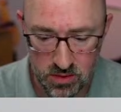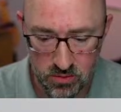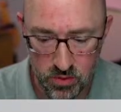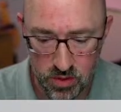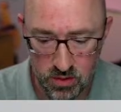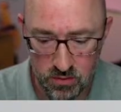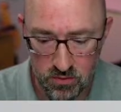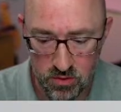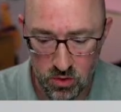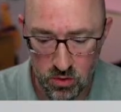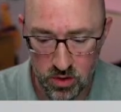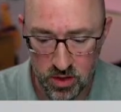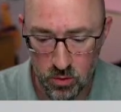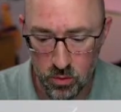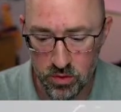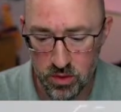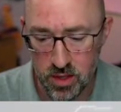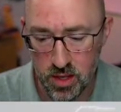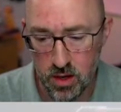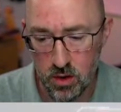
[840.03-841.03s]
if we can view like
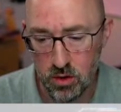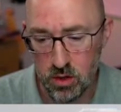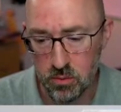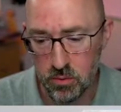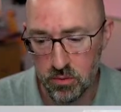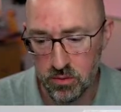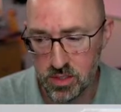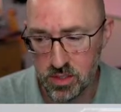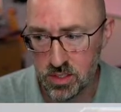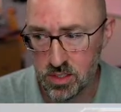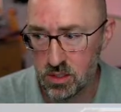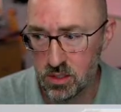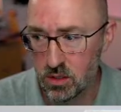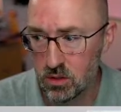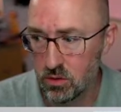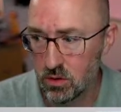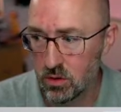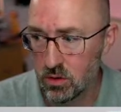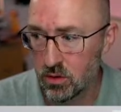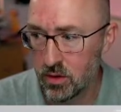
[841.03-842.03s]
what the outcome of this is going to
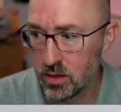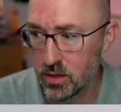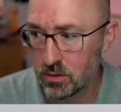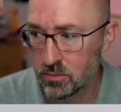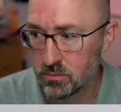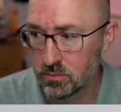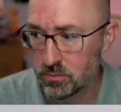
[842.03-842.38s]
look like.